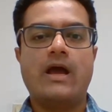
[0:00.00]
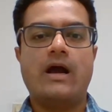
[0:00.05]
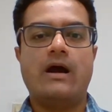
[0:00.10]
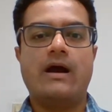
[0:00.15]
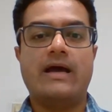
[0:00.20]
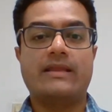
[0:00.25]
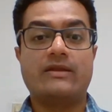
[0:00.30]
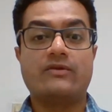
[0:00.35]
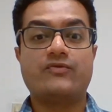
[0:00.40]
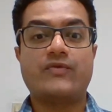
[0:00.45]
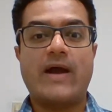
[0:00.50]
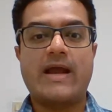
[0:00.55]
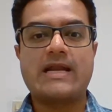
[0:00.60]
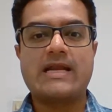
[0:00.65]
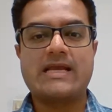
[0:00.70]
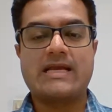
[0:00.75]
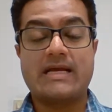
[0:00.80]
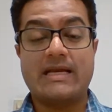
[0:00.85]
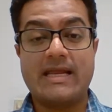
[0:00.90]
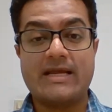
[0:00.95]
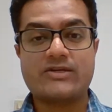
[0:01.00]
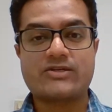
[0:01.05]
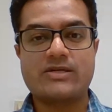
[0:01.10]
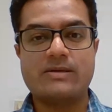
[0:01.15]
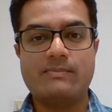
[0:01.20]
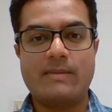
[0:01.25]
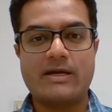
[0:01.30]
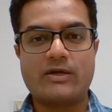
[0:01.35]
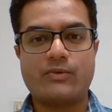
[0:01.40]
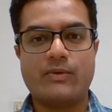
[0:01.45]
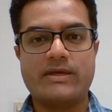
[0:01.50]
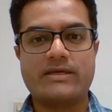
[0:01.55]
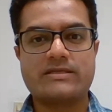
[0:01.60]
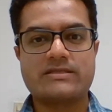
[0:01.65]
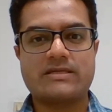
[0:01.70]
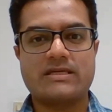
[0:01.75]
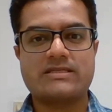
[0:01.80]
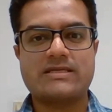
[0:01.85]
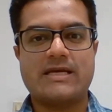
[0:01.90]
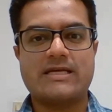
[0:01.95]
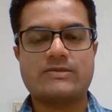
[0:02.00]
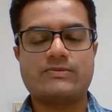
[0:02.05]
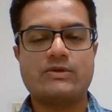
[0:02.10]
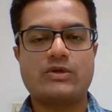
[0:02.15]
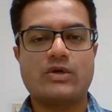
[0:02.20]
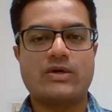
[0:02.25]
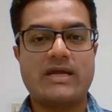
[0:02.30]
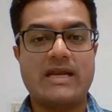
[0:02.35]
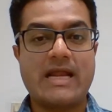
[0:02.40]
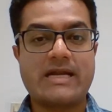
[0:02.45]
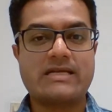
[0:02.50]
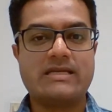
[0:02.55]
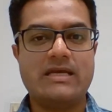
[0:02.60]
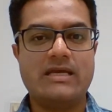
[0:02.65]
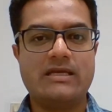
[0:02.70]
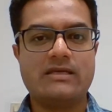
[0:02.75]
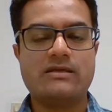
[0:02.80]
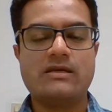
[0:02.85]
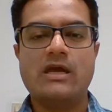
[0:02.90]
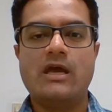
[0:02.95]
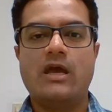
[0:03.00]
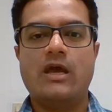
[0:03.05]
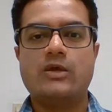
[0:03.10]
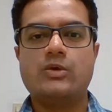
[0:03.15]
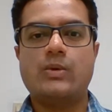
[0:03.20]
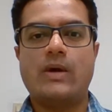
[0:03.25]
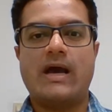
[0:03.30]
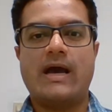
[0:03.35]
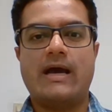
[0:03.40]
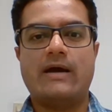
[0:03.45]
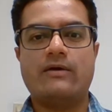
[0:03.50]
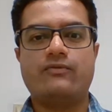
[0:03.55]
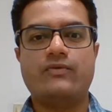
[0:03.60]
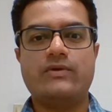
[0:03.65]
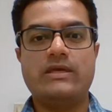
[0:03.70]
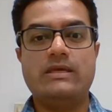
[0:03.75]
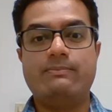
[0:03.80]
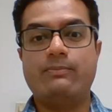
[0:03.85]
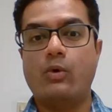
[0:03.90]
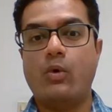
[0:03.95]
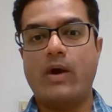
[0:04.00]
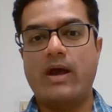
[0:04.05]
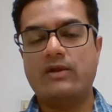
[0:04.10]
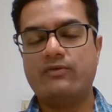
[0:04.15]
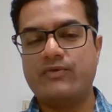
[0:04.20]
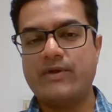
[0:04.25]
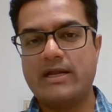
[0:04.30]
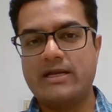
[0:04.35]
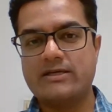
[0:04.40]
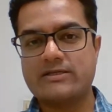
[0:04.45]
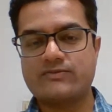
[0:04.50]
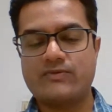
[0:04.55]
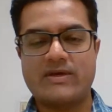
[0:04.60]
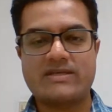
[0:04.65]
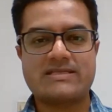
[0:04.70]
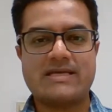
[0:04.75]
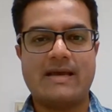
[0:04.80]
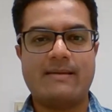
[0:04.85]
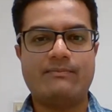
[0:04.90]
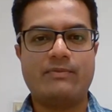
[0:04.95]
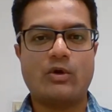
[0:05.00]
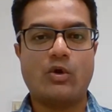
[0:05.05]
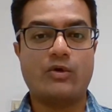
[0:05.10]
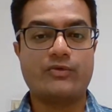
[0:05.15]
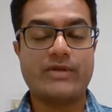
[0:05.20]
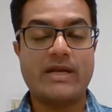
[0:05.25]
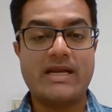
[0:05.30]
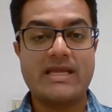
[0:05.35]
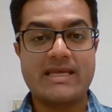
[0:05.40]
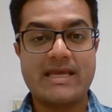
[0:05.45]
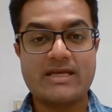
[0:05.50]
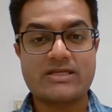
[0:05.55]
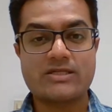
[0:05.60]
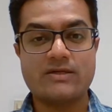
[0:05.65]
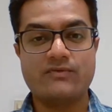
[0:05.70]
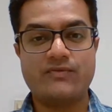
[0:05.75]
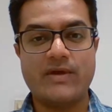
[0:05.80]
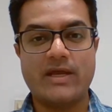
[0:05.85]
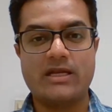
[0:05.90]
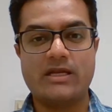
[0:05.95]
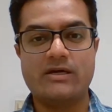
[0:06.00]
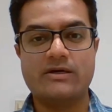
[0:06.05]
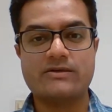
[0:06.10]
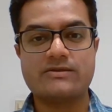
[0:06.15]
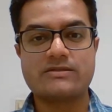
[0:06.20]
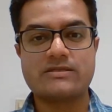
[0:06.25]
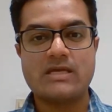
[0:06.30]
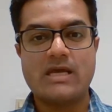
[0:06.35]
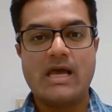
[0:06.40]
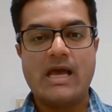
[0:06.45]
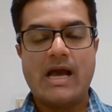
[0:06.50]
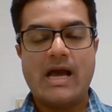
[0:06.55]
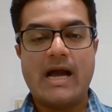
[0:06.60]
And then finally, connection metrics, such as when you're connecting, you have EPOL failures, for example, or authentication failures.